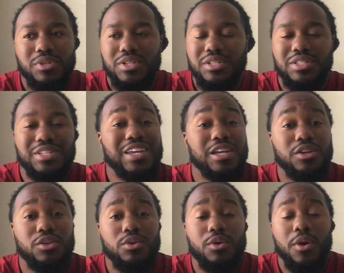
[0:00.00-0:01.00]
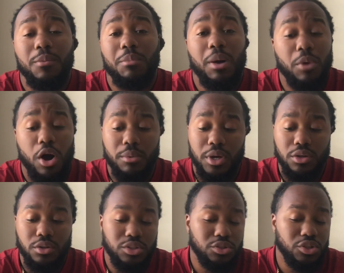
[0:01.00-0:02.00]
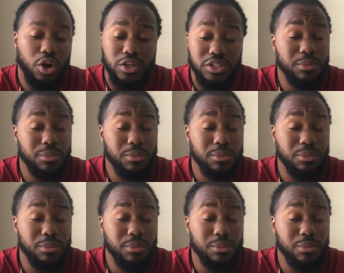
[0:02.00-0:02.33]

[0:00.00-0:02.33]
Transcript: seeing my mom, talking